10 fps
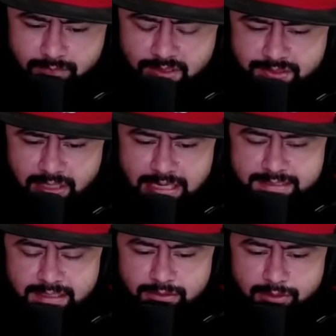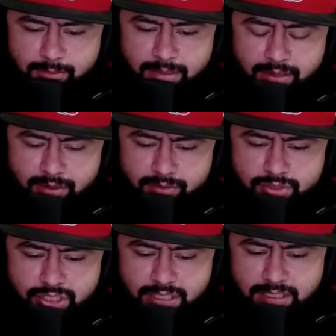Sorry, I said Luna, but
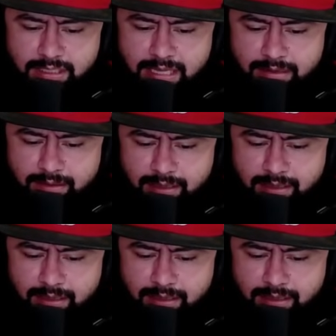ROG, yeah.